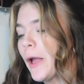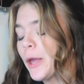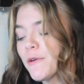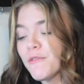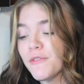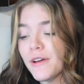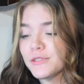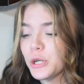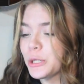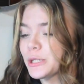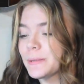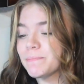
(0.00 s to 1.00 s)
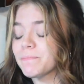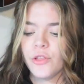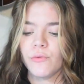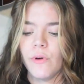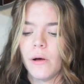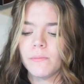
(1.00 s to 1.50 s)
Give it five stars.
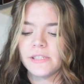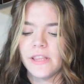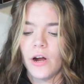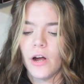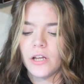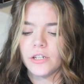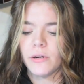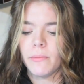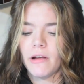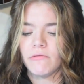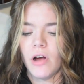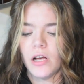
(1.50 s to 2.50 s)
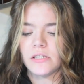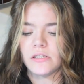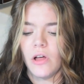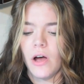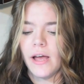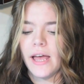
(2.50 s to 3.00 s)
The Realms Thereunder by Ross
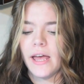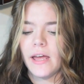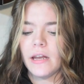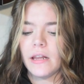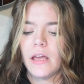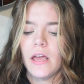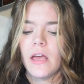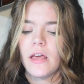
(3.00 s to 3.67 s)
Lawhead.